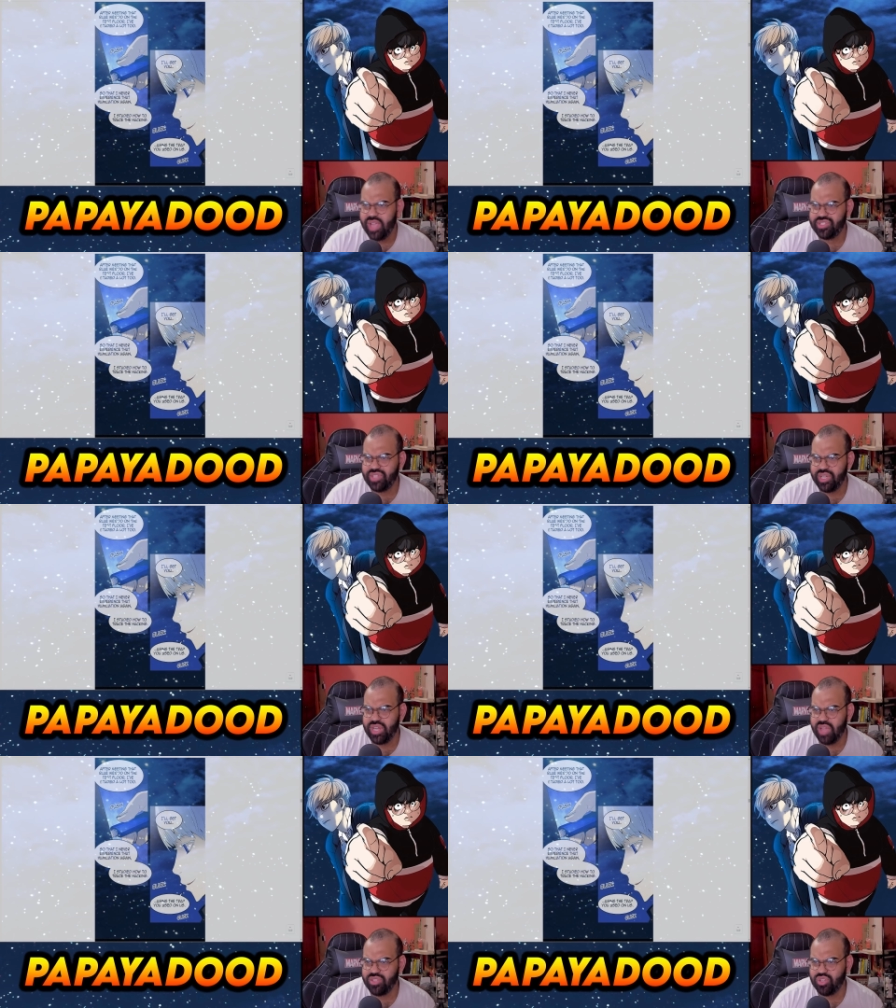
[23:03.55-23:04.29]
I studied
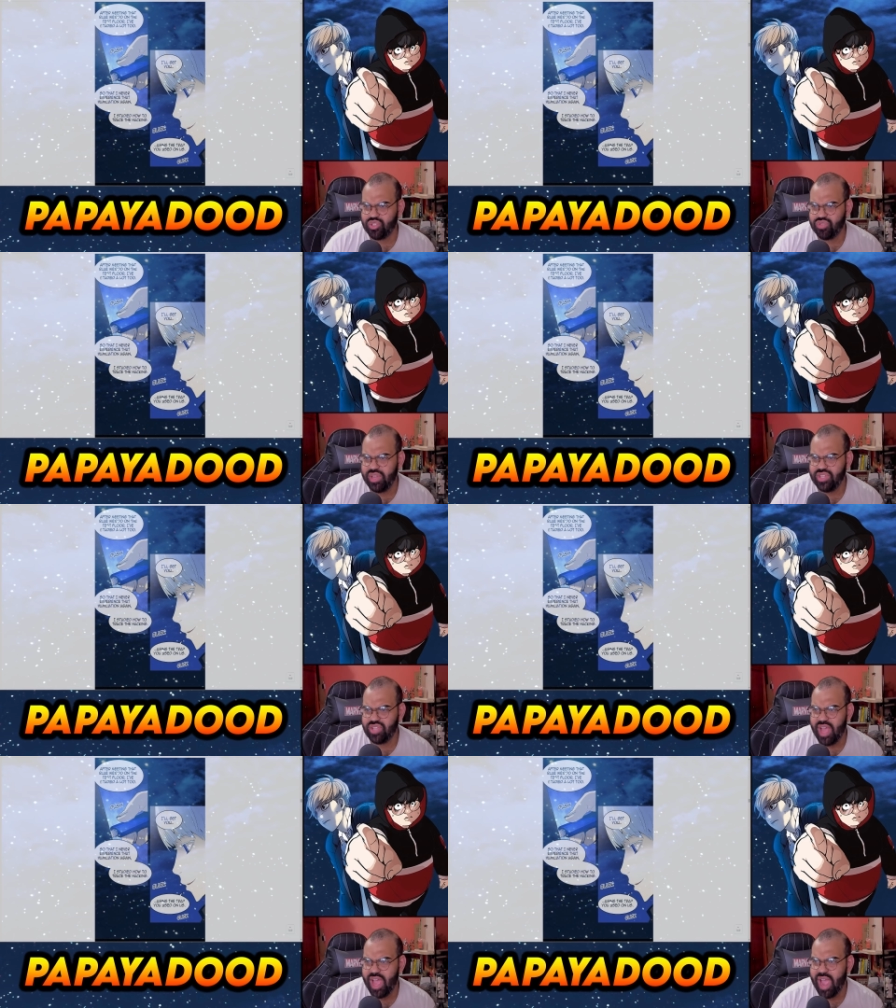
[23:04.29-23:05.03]
how to trace
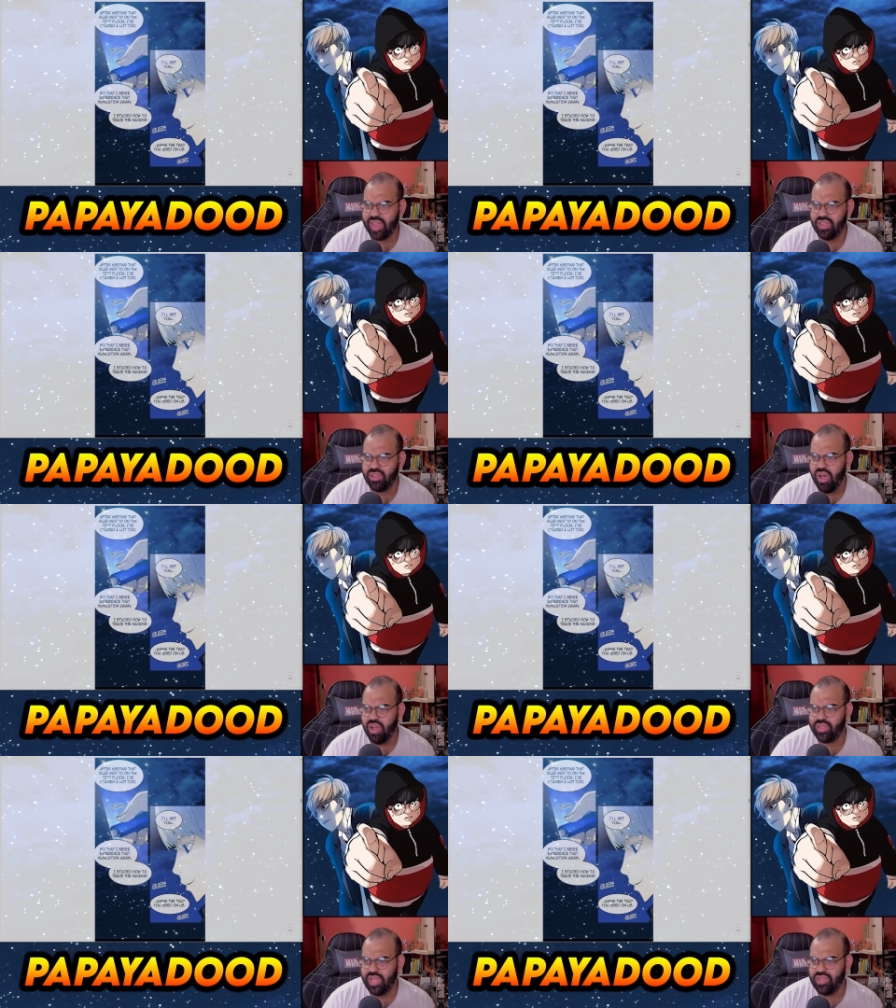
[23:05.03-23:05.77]
the hacking.
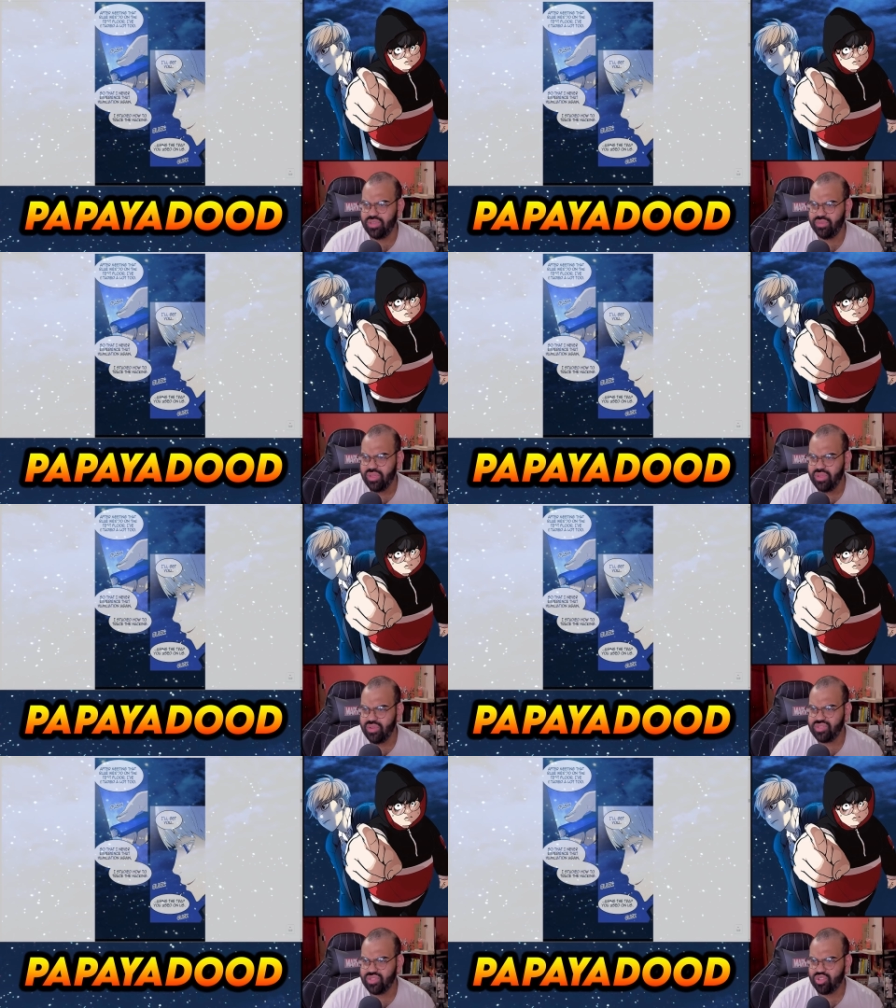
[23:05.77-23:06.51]
I'll get you
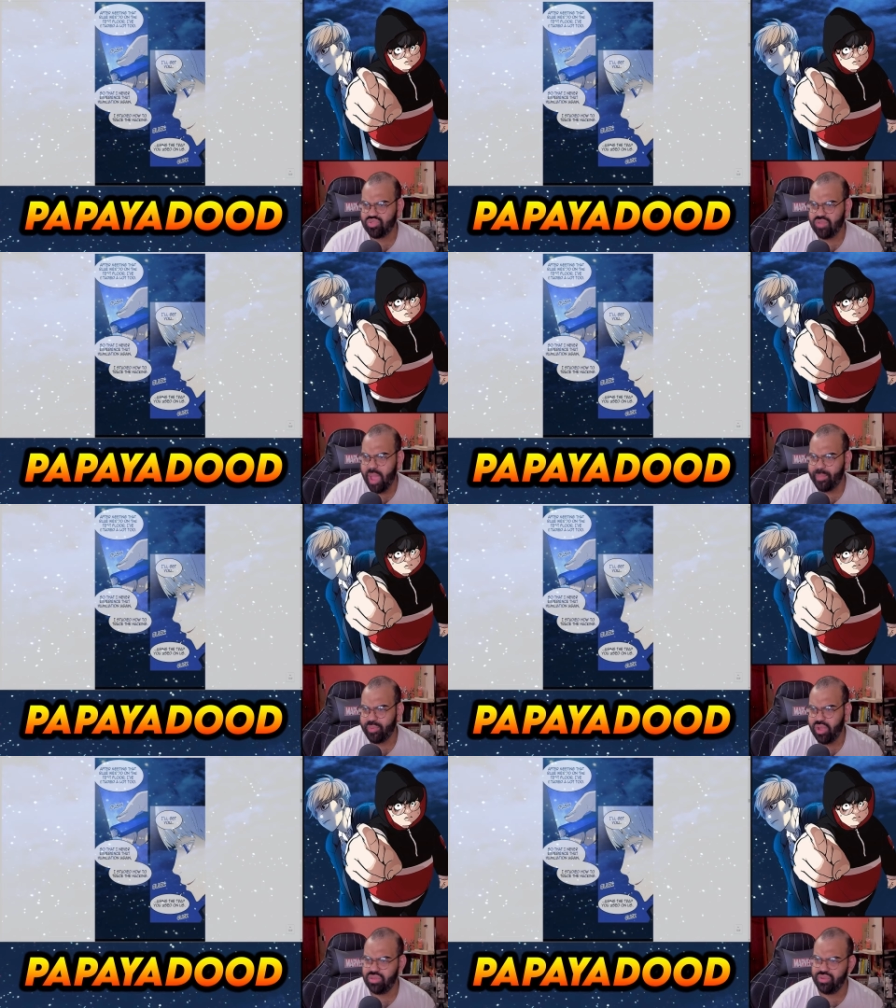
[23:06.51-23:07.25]
using the trap
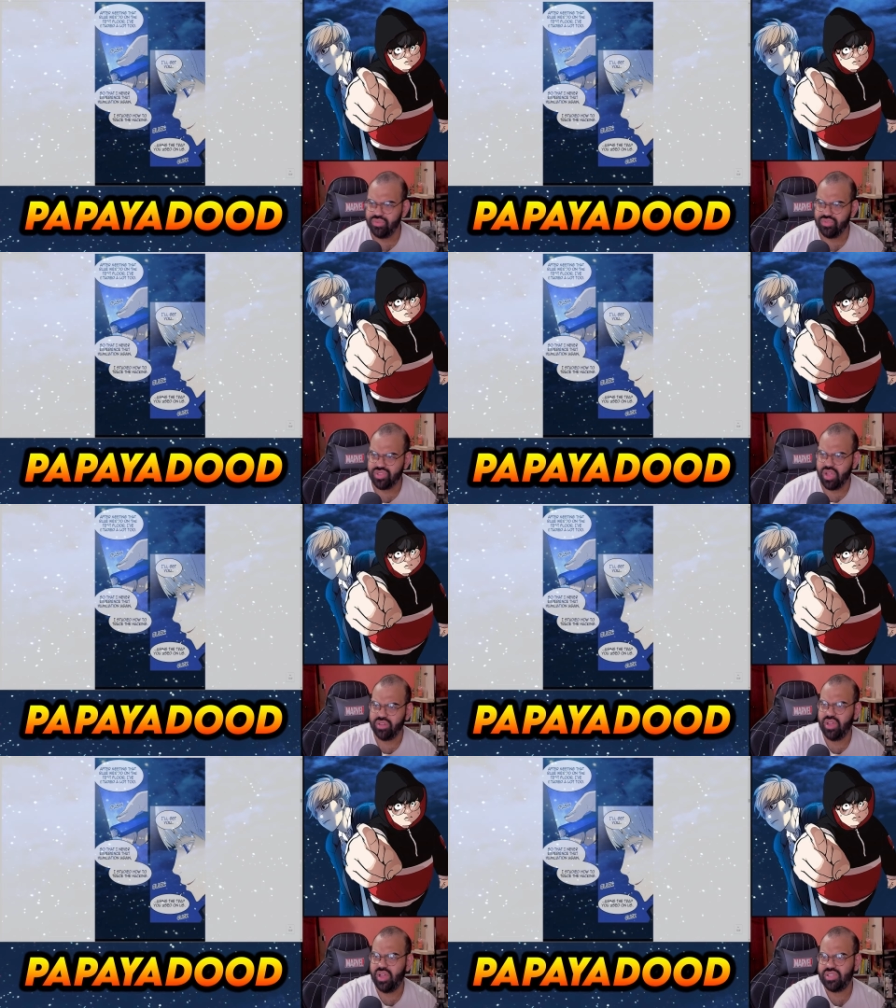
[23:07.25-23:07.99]
you used
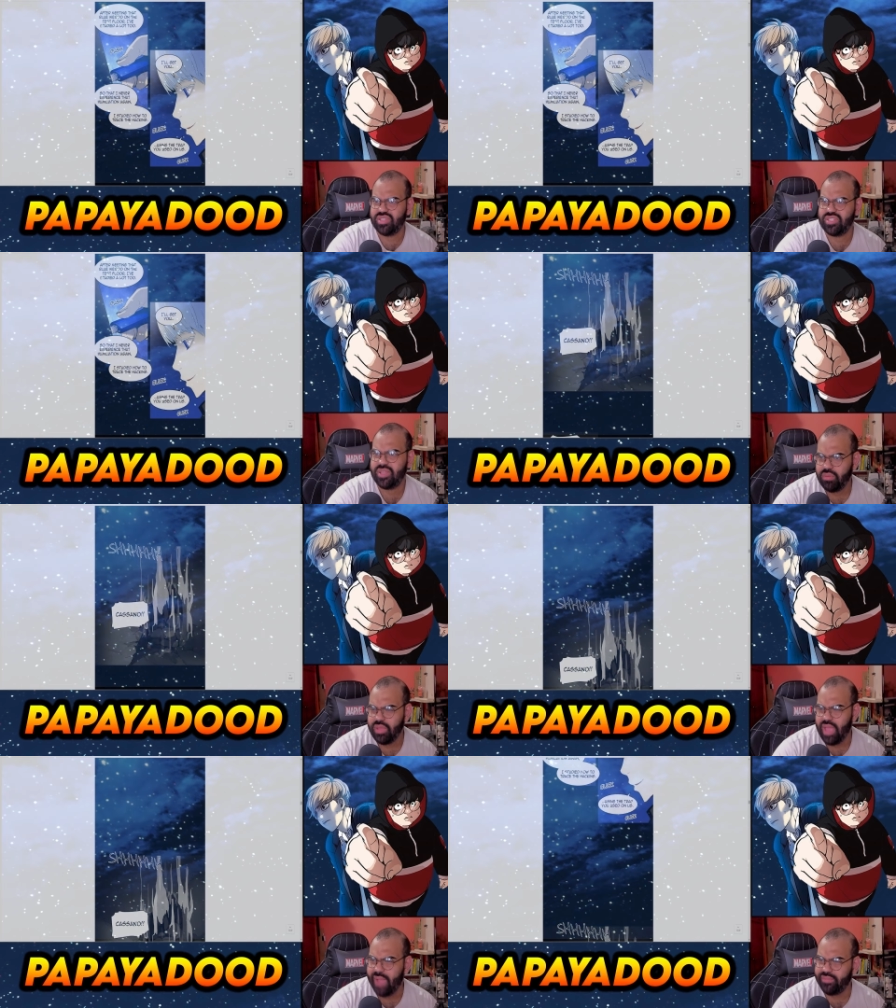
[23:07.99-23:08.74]
on us.
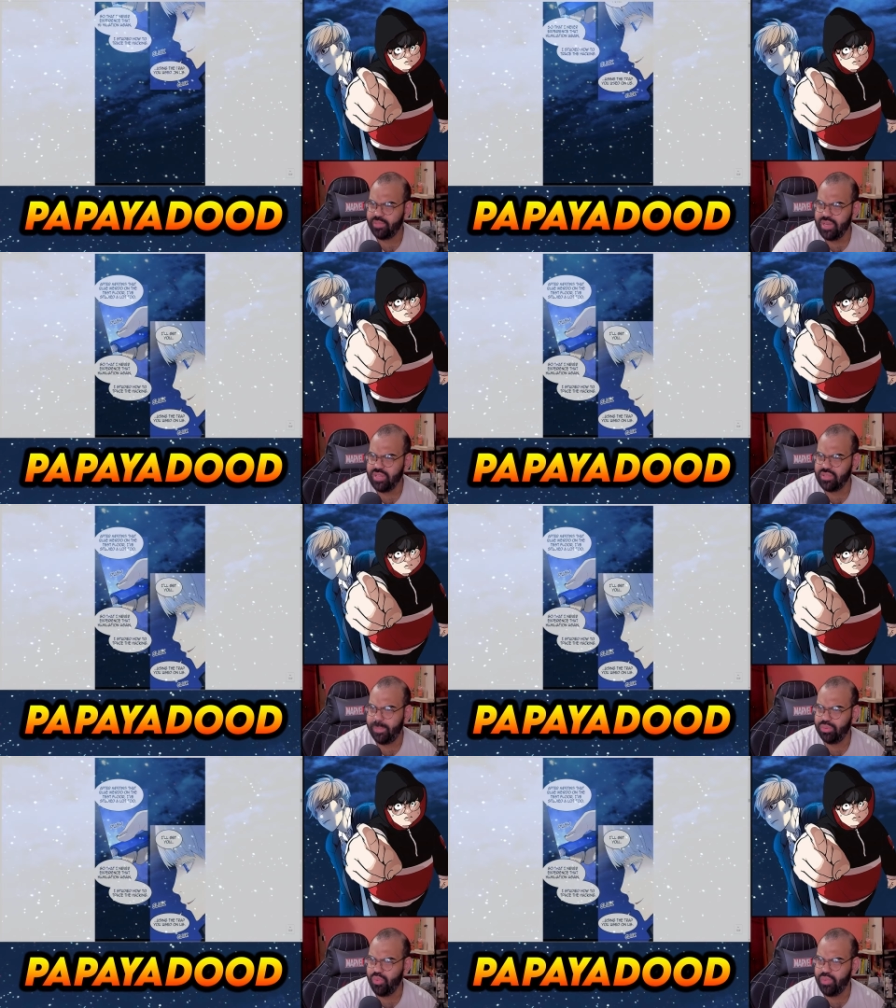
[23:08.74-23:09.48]
Wait, after meeting the
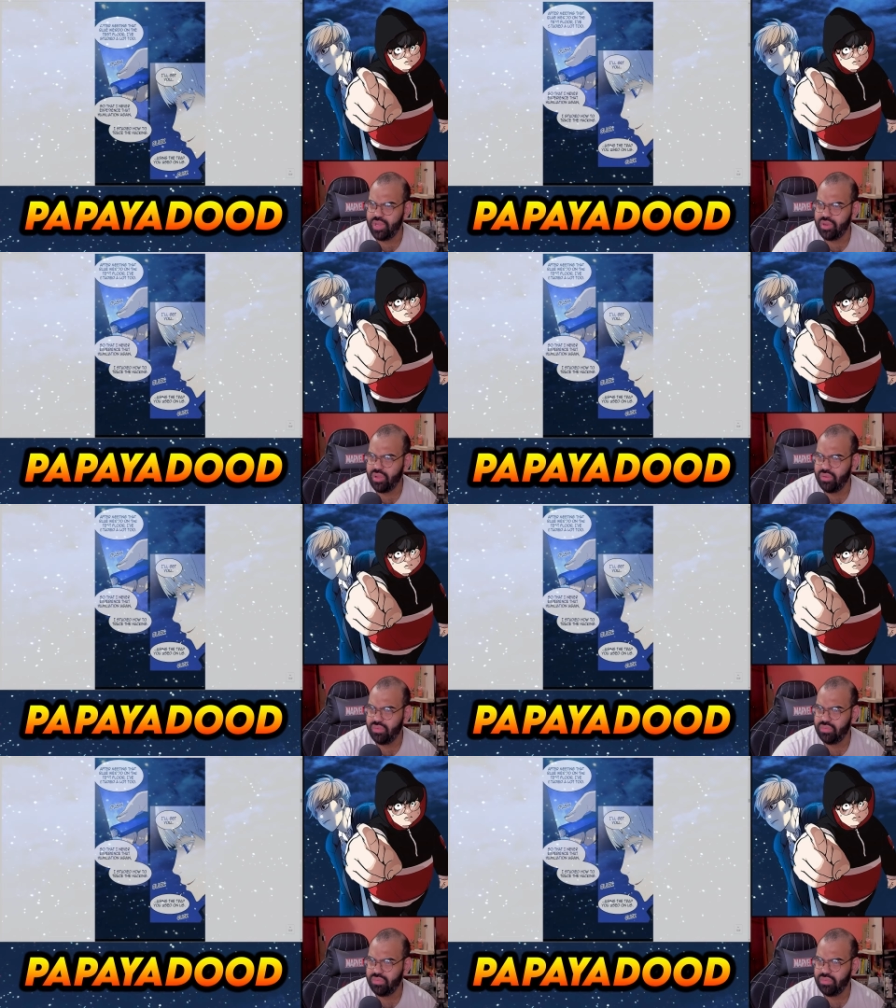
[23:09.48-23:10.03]
blue weirdo?